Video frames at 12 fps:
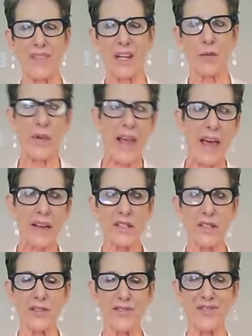
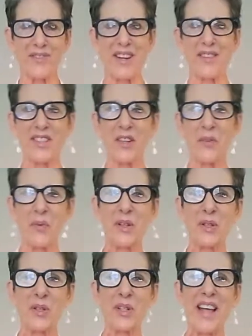reactive, right? You know, we
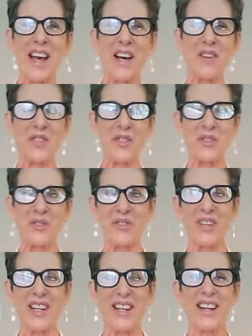learn how
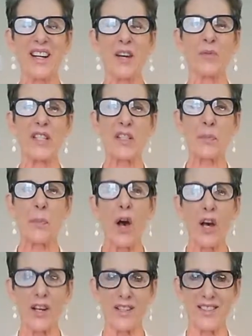to
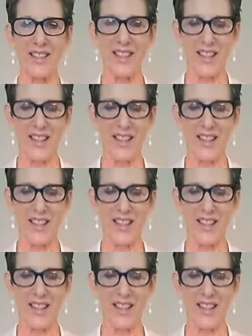respond.